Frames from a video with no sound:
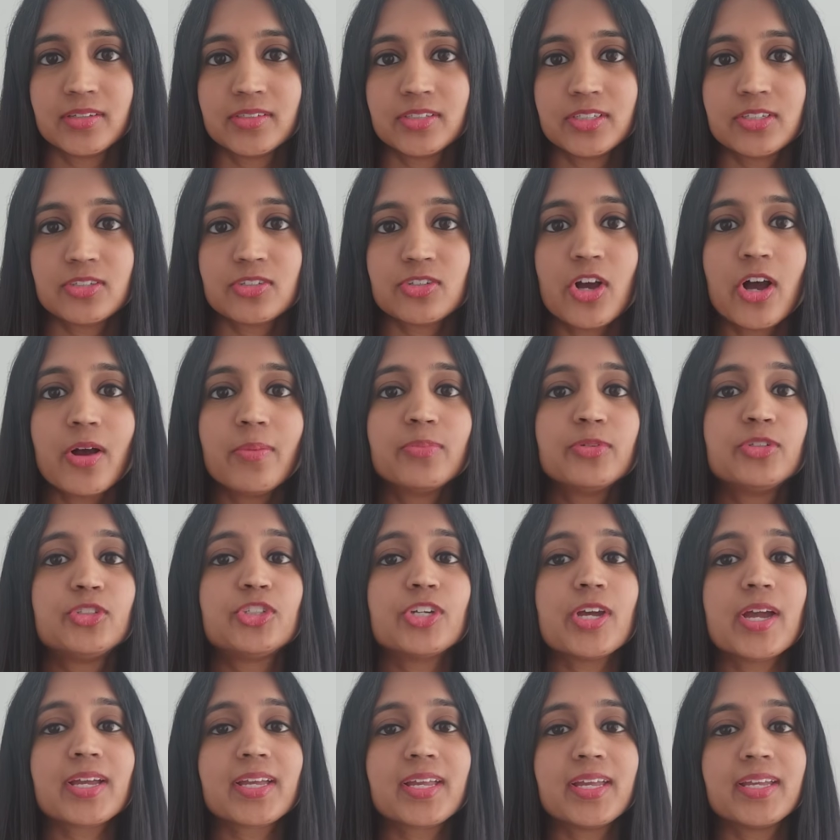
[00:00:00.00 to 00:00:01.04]
She stopped
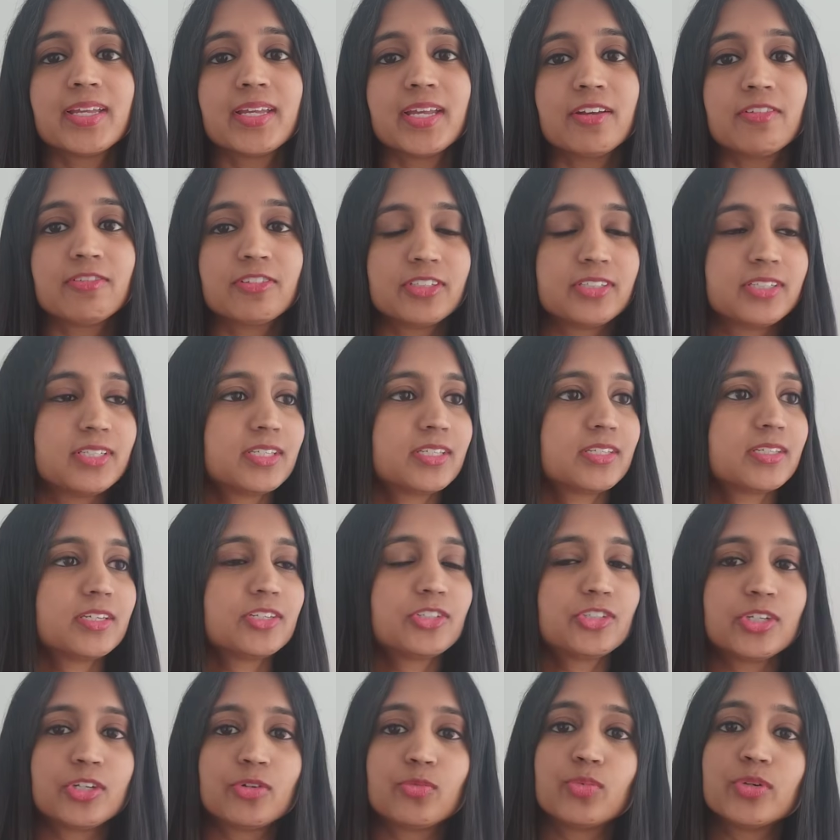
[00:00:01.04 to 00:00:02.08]
checking if the
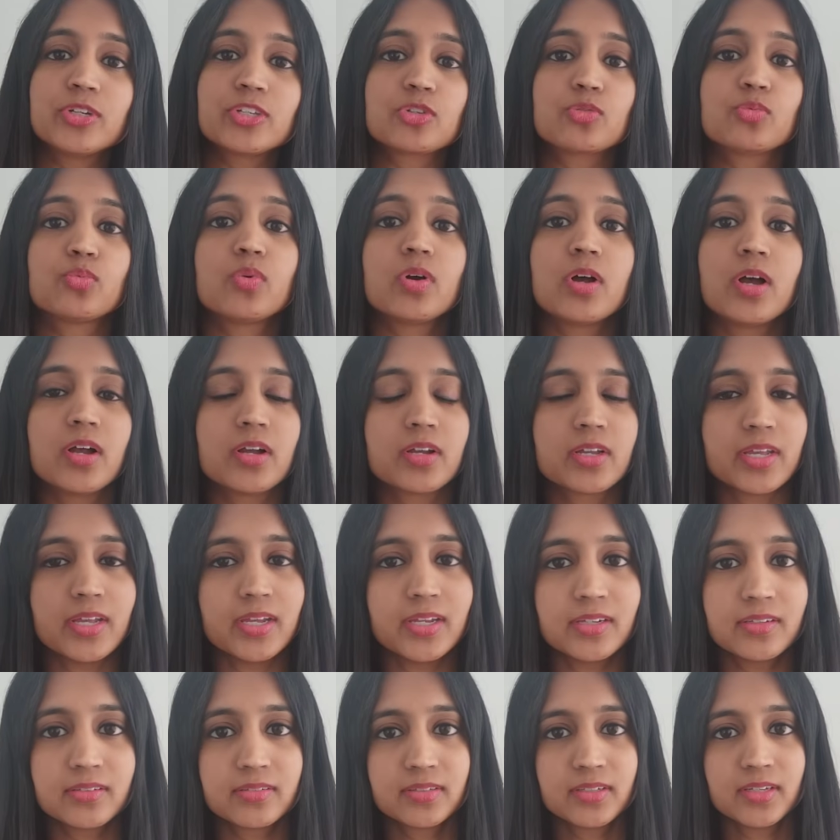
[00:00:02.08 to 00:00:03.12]
decision was
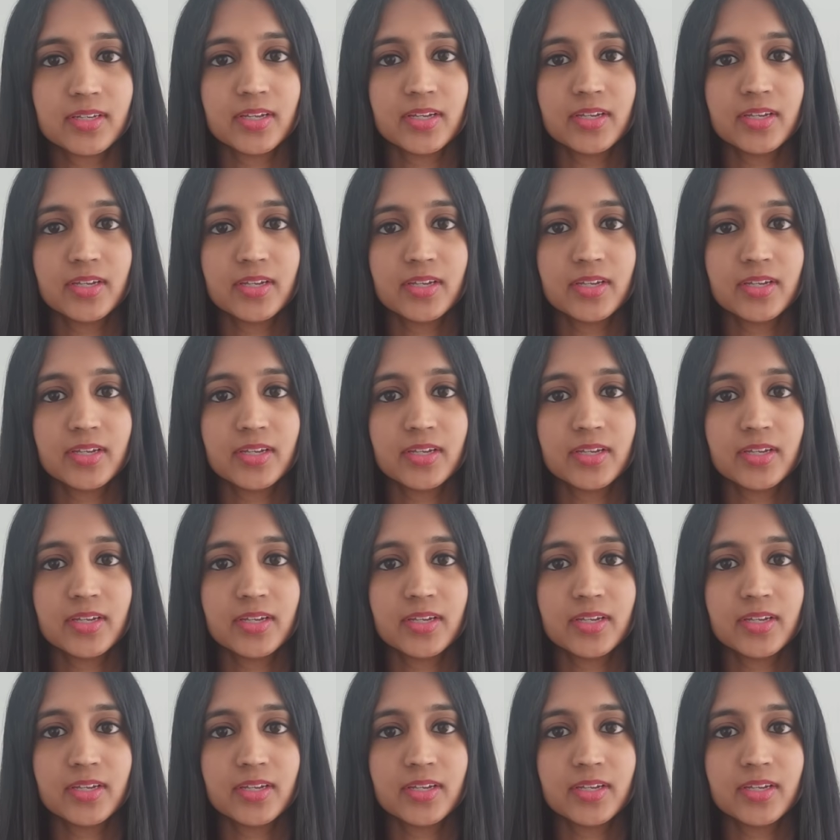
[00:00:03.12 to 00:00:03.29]
working.